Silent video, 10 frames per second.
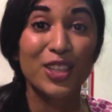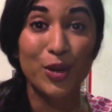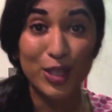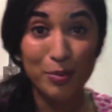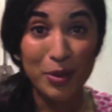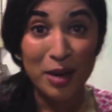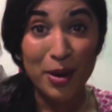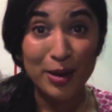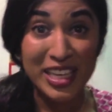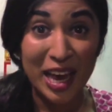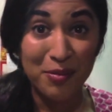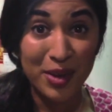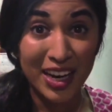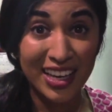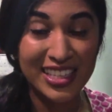So it's been about 10
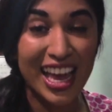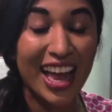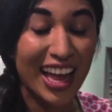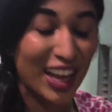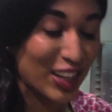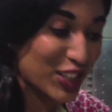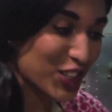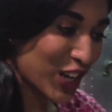minutes, and